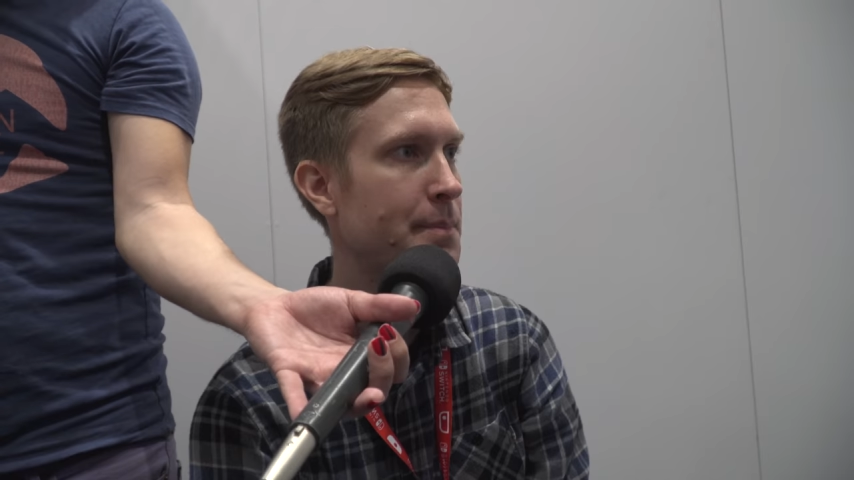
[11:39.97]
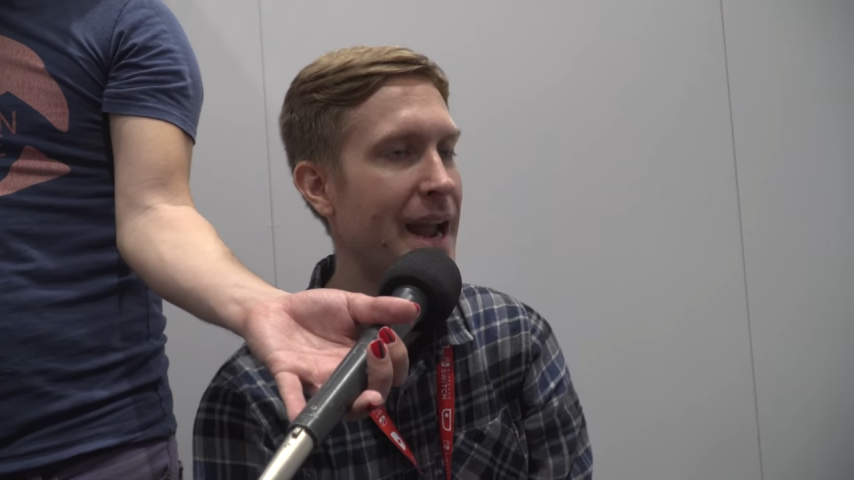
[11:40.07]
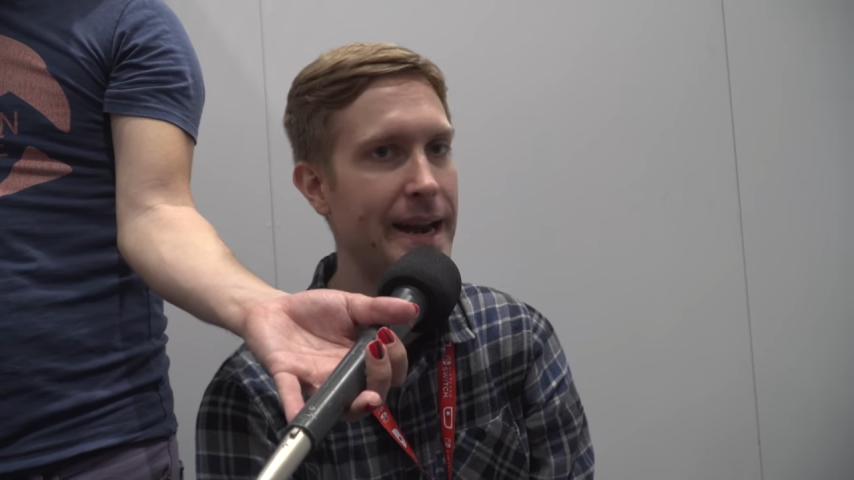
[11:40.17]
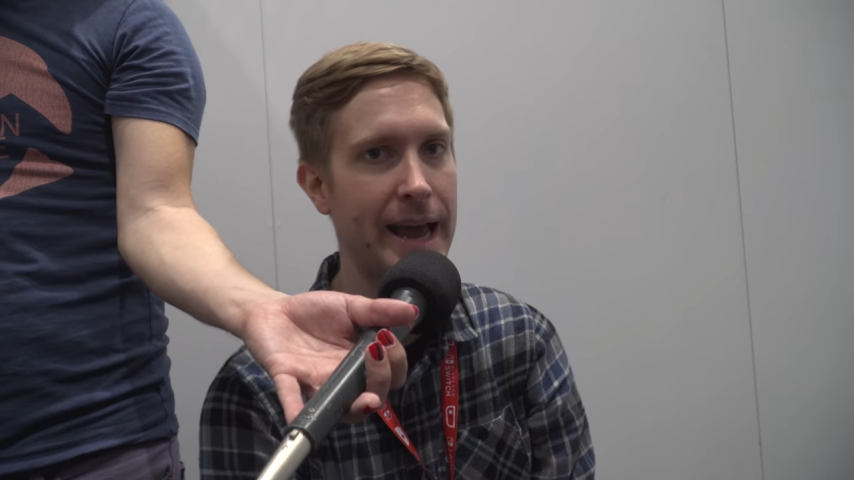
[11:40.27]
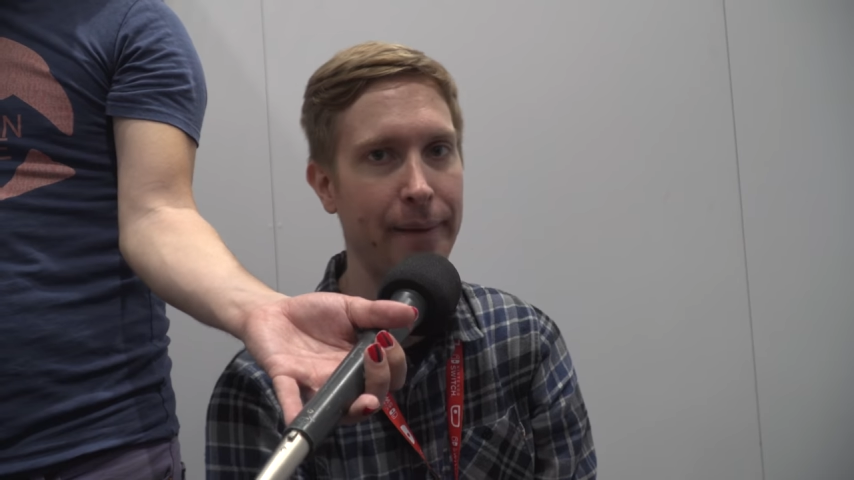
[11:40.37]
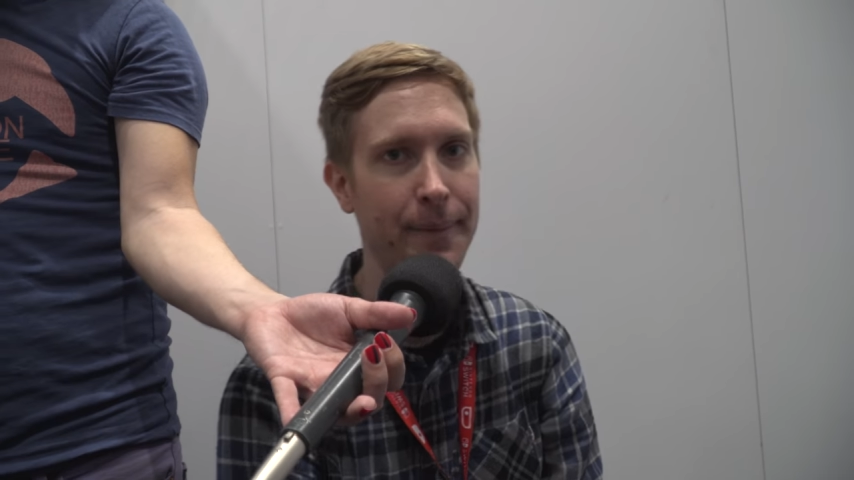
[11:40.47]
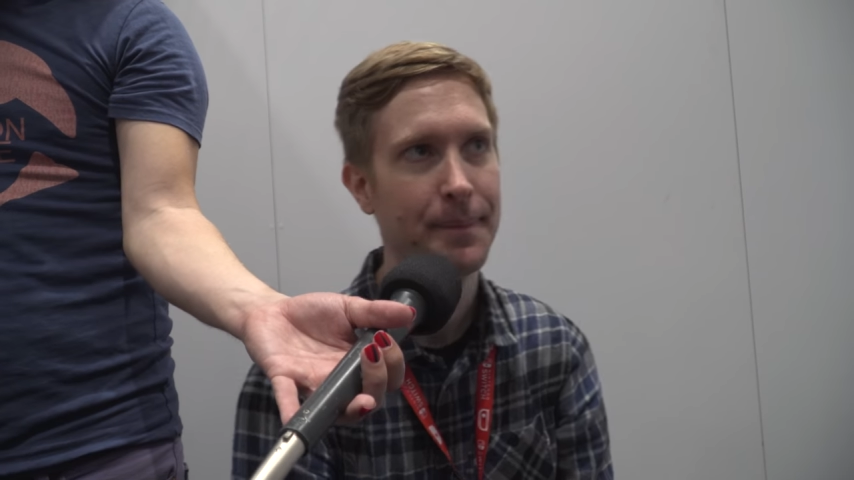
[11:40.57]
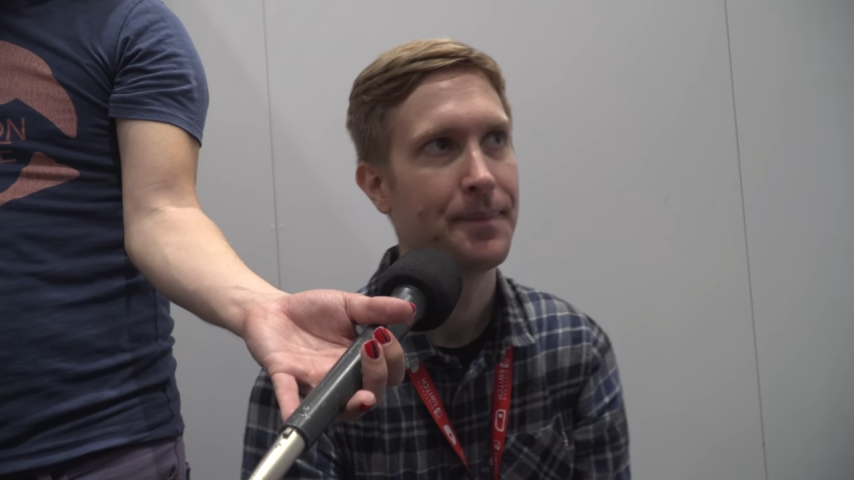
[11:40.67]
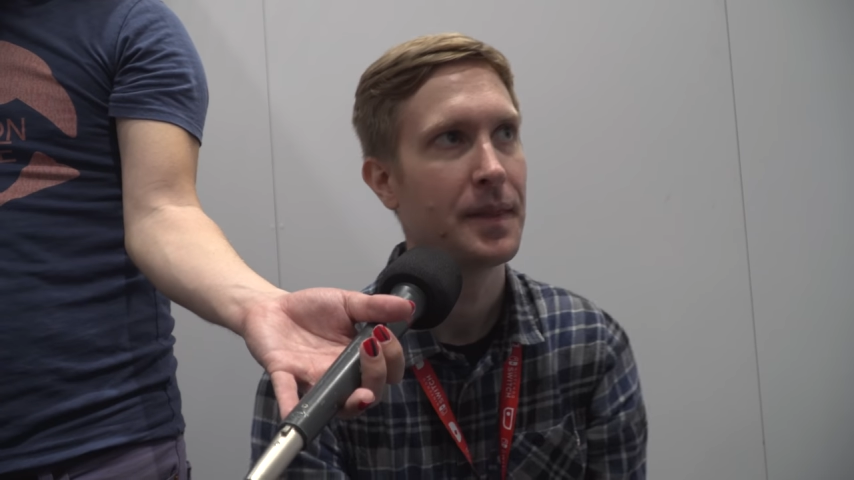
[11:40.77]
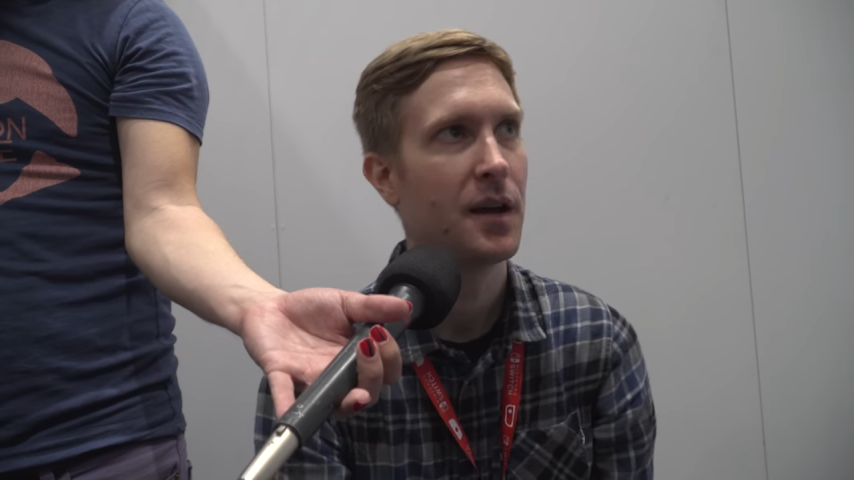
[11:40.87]
Payday.
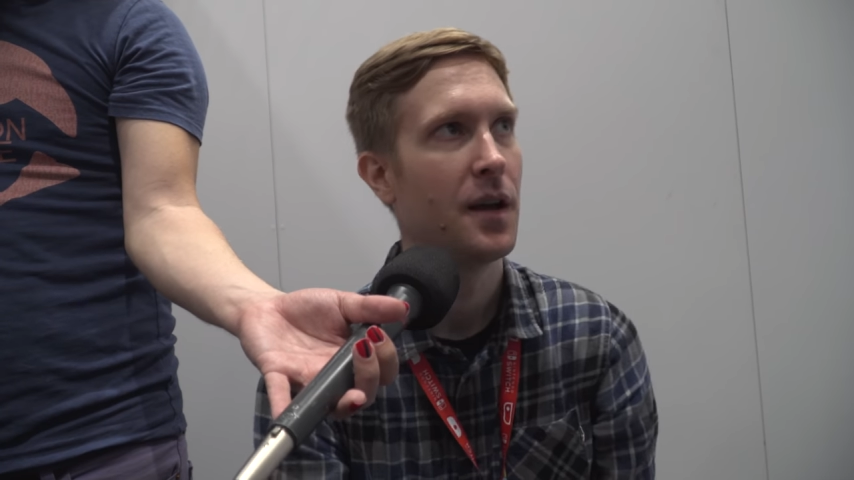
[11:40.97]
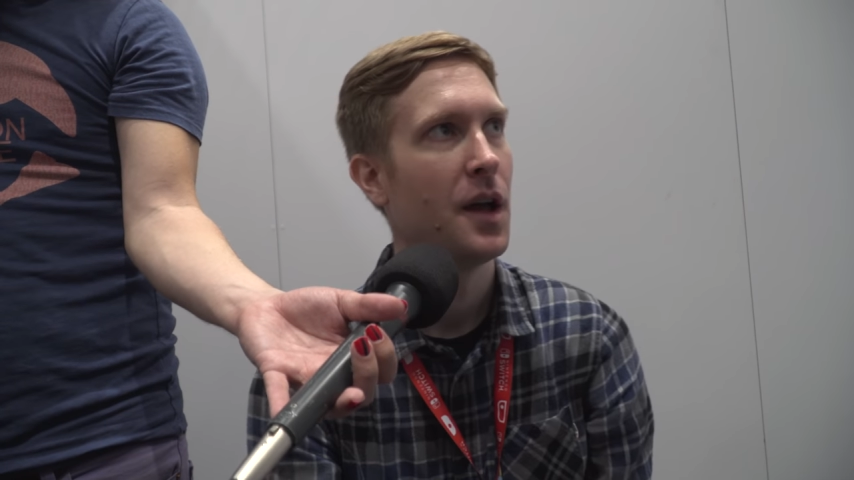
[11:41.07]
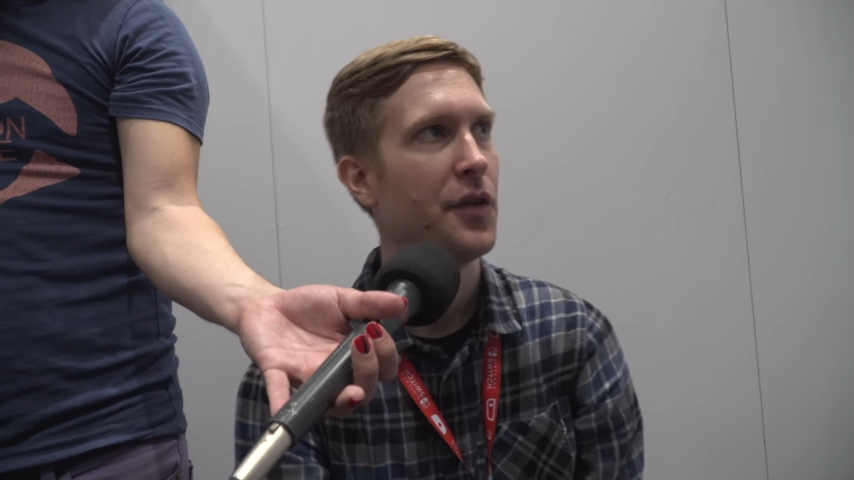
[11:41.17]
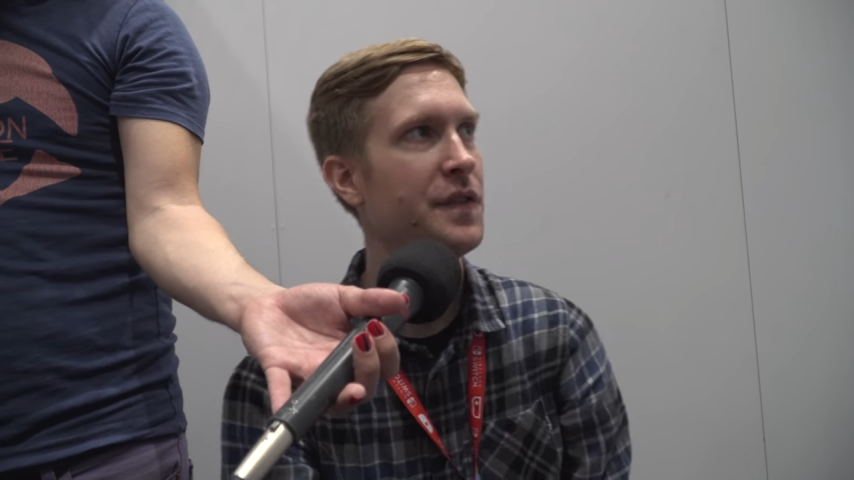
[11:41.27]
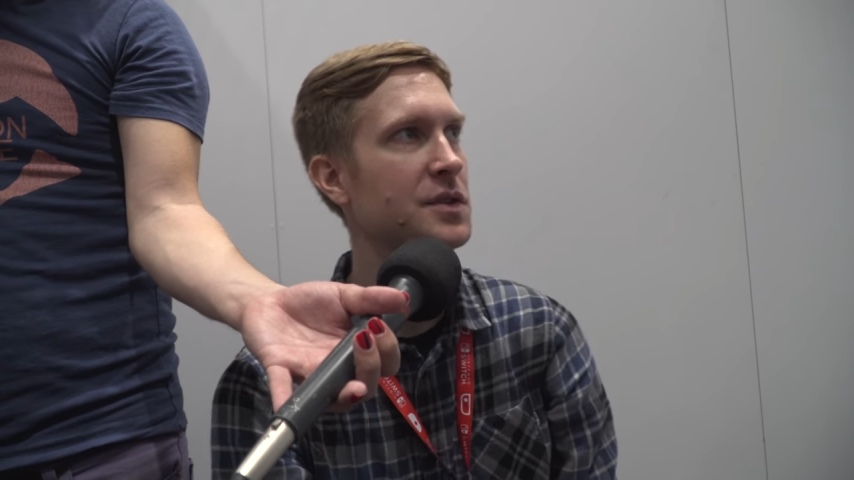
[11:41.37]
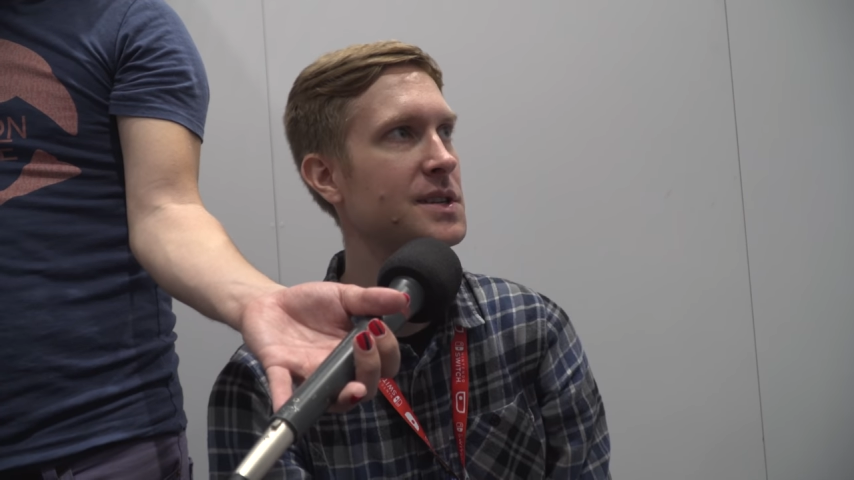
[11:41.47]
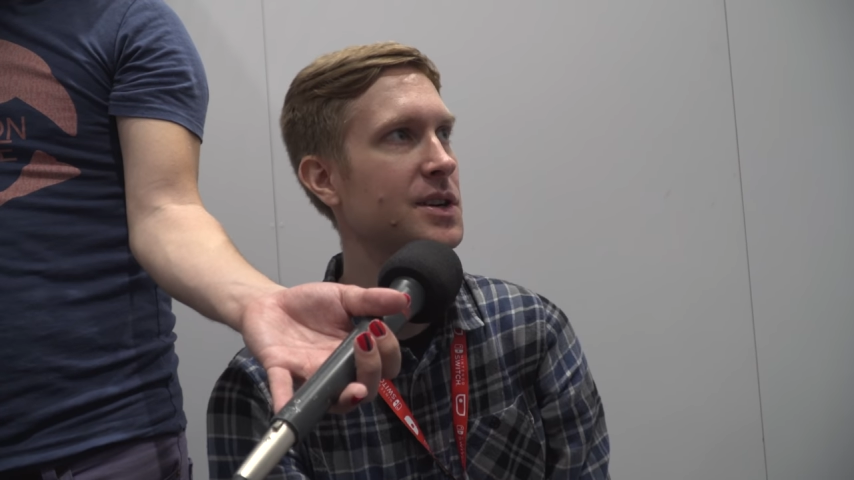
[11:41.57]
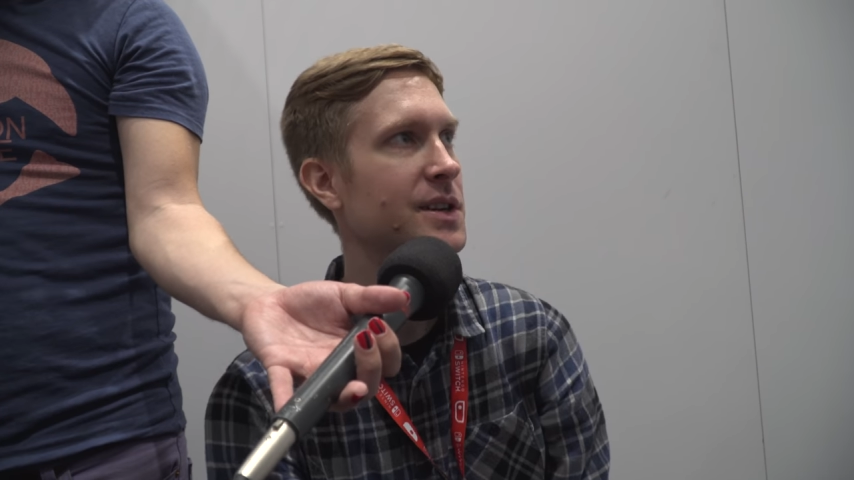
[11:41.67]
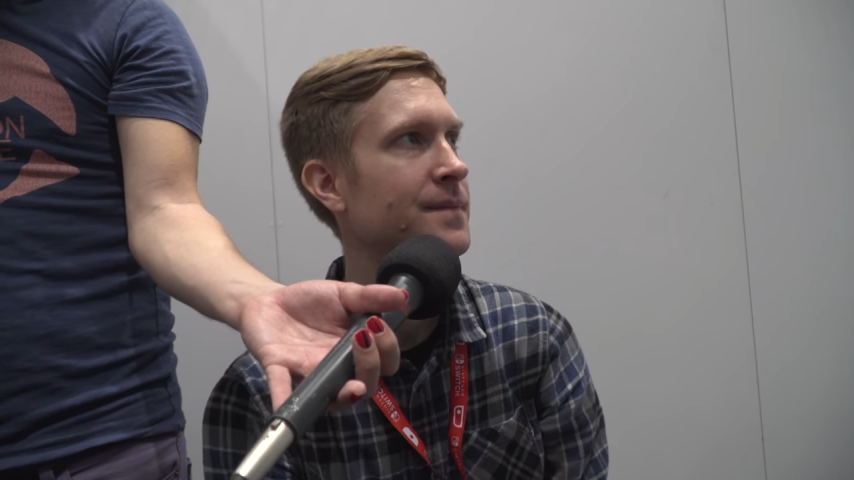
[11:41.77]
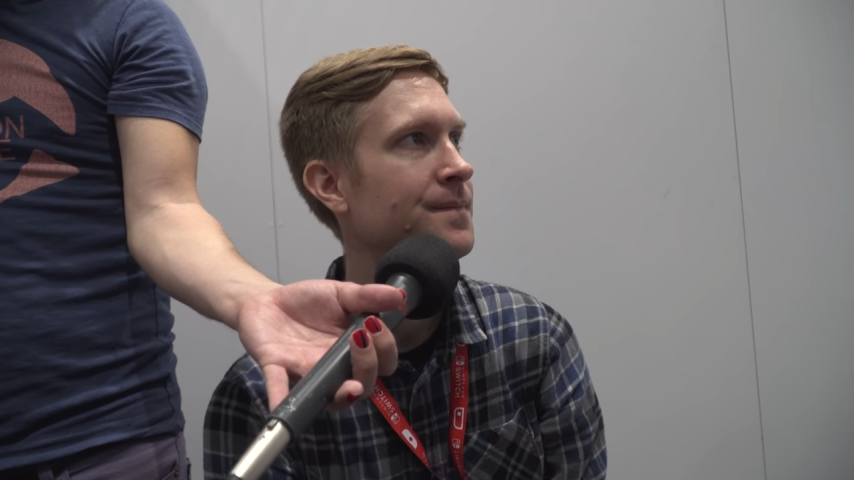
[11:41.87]
Feels
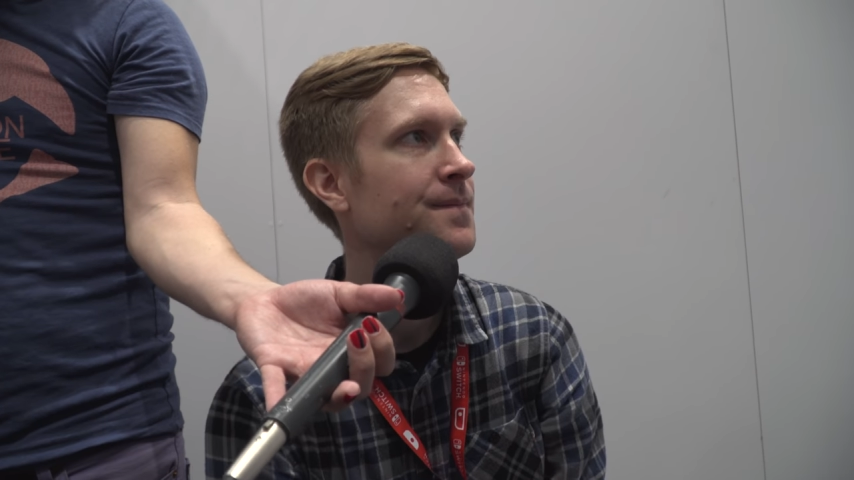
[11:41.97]
good.